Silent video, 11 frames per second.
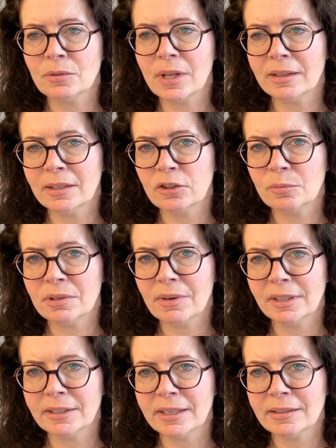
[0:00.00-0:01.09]
that need to be
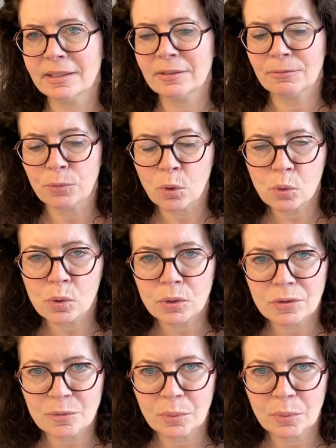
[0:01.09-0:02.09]
validated, 4 quarters